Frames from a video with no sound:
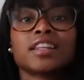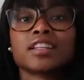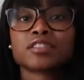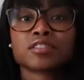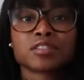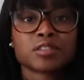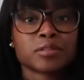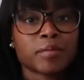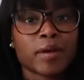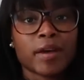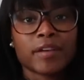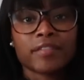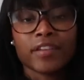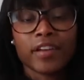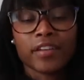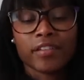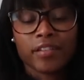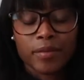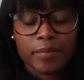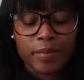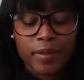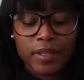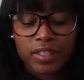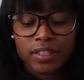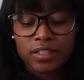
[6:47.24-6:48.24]
this is my
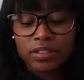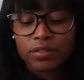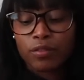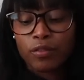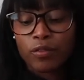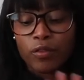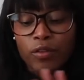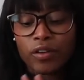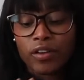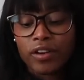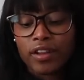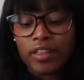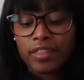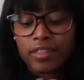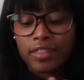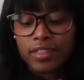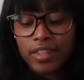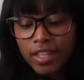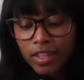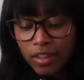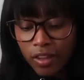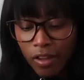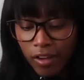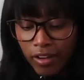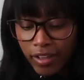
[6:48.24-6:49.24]
favorite piece for
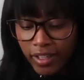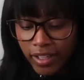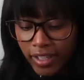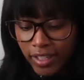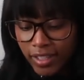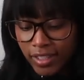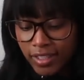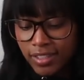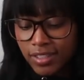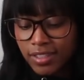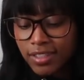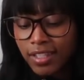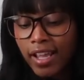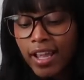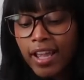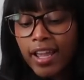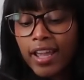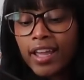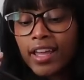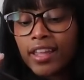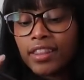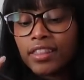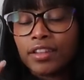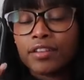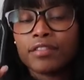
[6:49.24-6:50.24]
the longest,
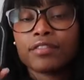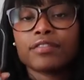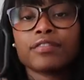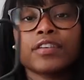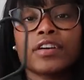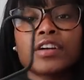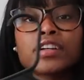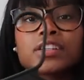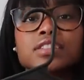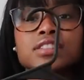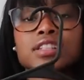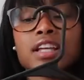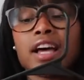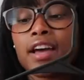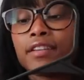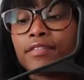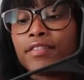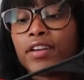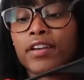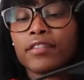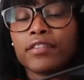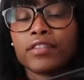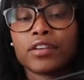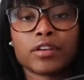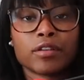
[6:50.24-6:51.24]
and the first I've
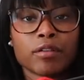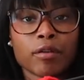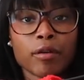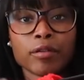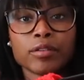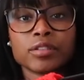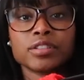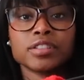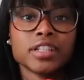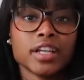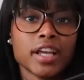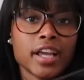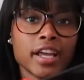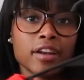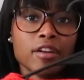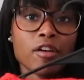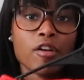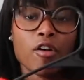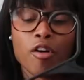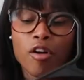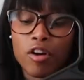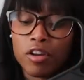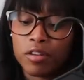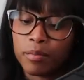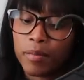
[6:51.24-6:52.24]
ever crocheted
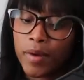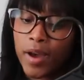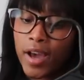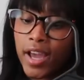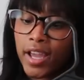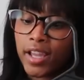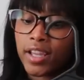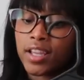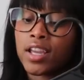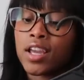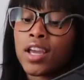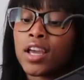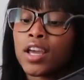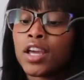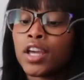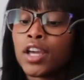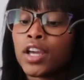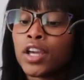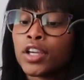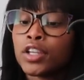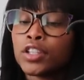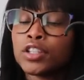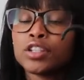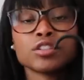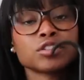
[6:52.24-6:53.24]
on my
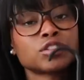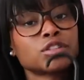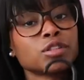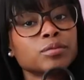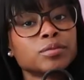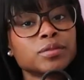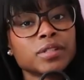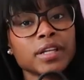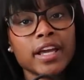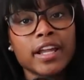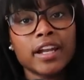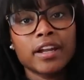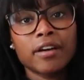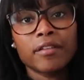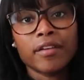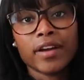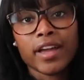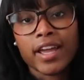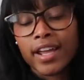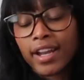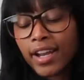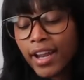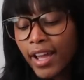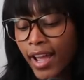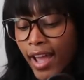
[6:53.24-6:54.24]
YouTube channel.
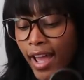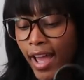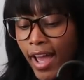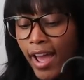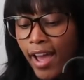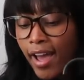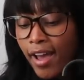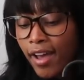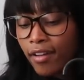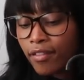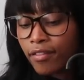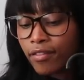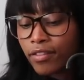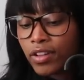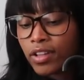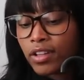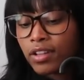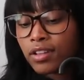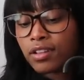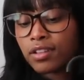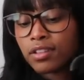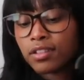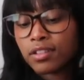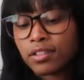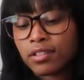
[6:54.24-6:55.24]
And I have,
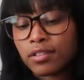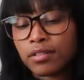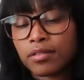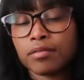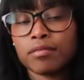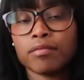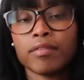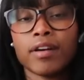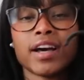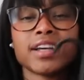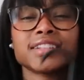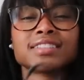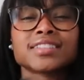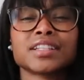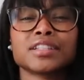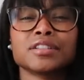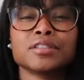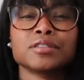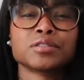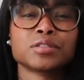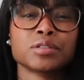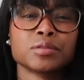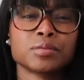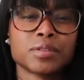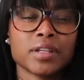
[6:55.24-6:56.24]
when I say
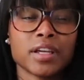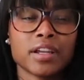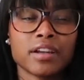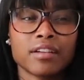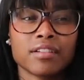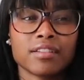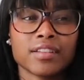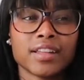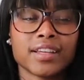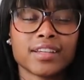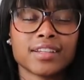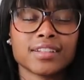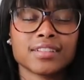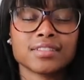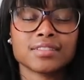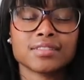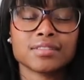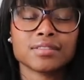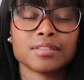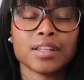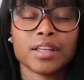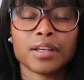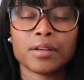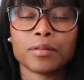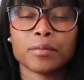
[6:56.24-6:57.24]
YouTube channel, like, it's
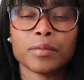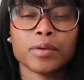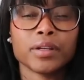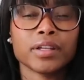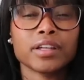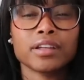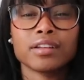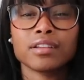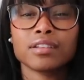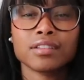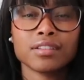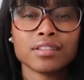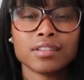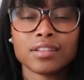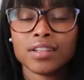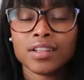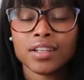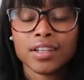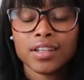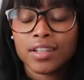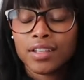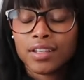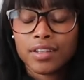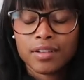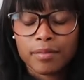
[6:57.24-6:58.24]
like what,
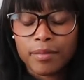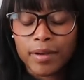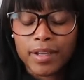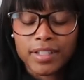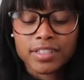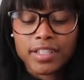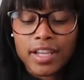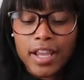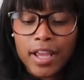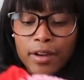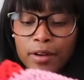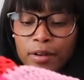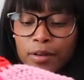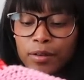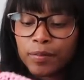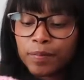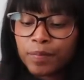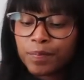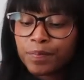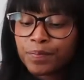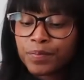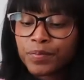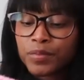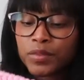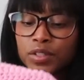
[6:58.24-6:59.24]
my channel,
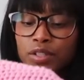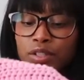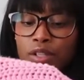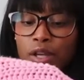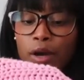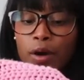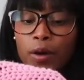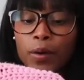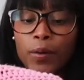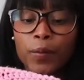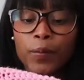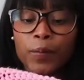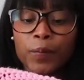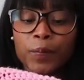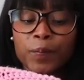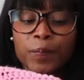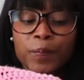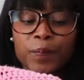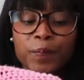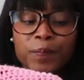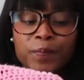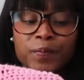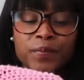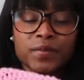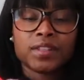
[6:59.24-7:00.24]
so
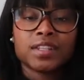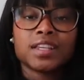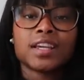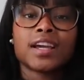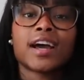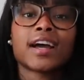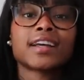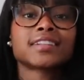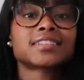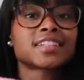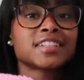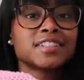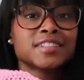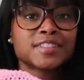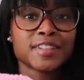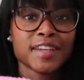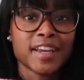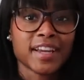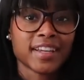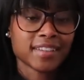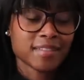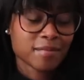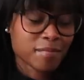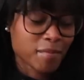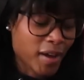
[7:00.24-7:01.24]
you guys can
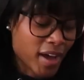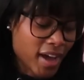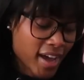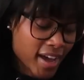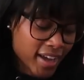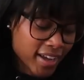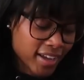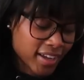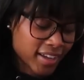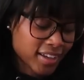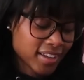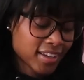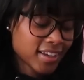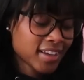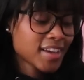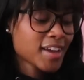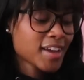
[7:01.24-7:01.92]
check my